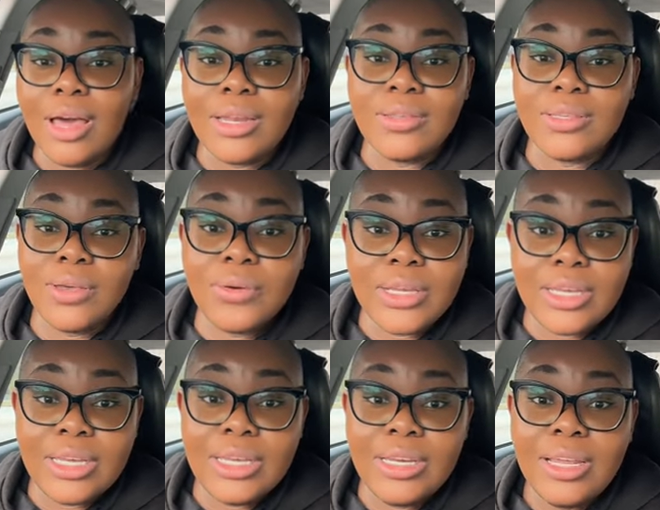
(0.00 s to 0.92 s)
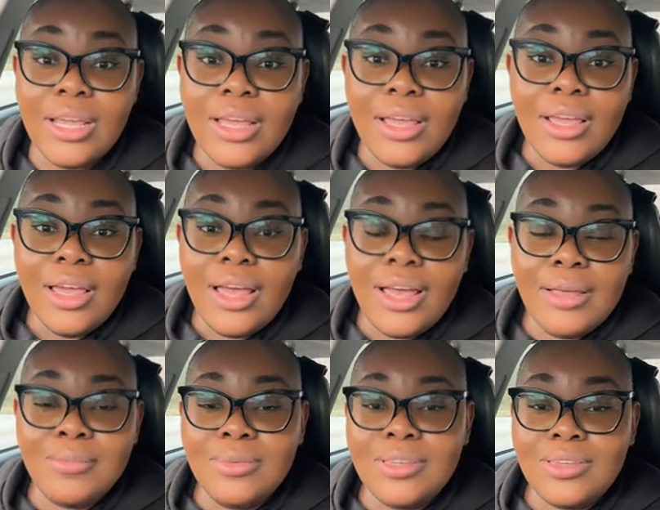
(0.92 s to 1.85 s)
God is so good.
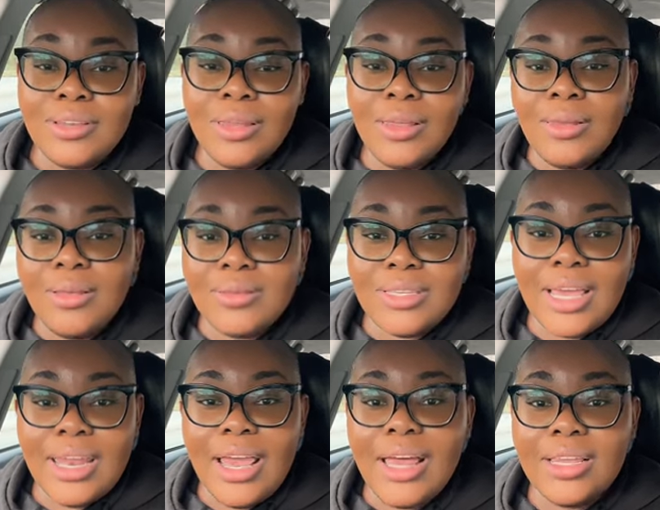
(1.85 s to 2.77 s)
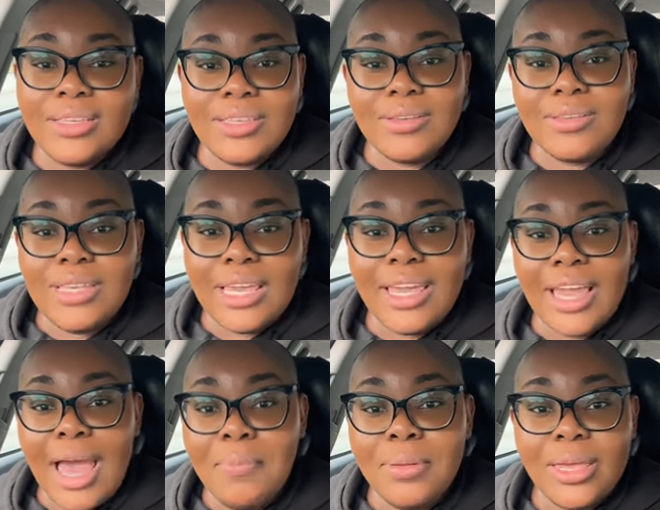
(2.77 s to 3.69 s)
Um, Sister Lolo said, hell is still
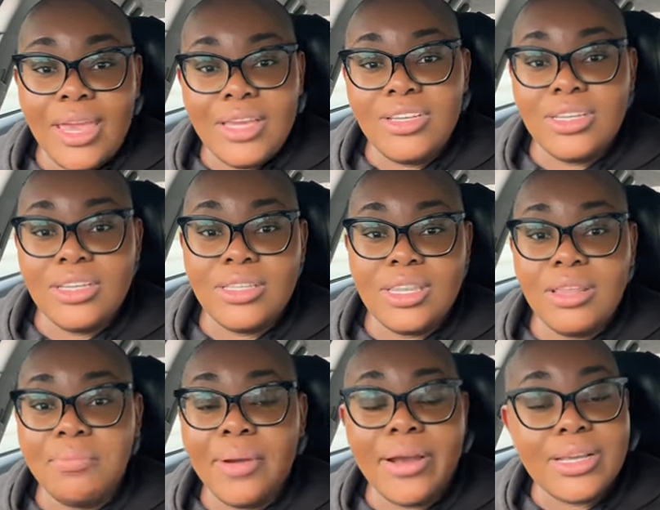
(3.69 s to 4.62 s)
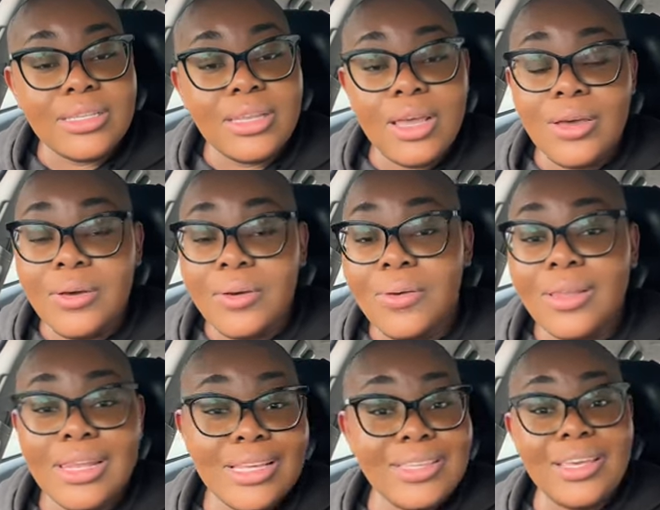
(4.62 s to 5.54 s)
taking applications and the bar is
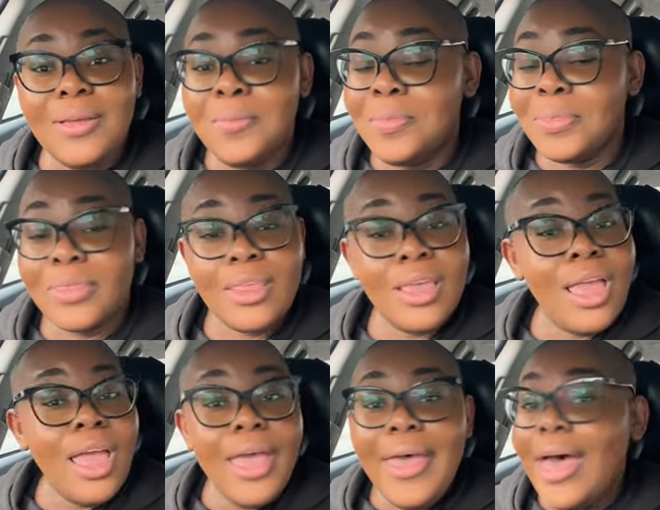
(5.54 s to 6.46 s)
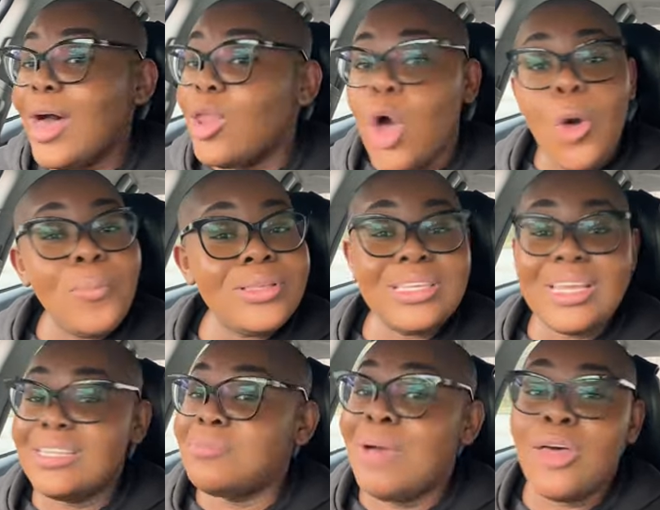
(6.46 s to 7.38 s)
low. Listen, hell
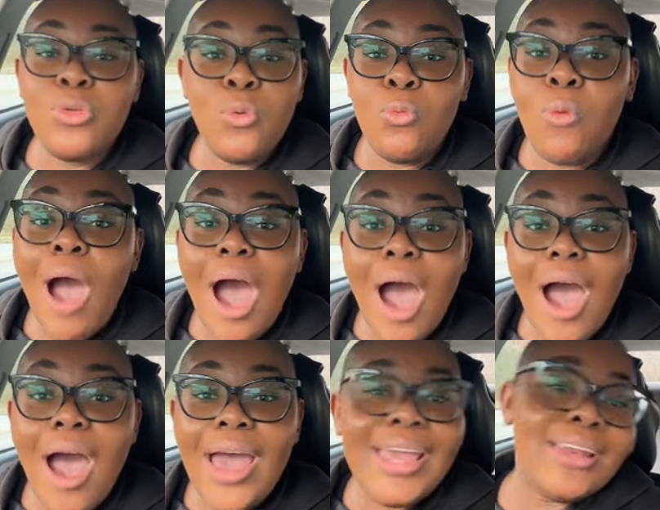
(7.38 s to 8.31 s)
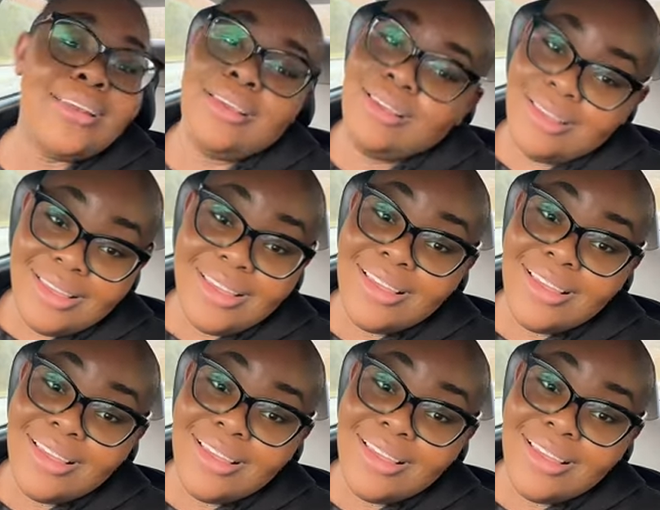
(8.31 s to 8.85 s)
opens its mouth wide.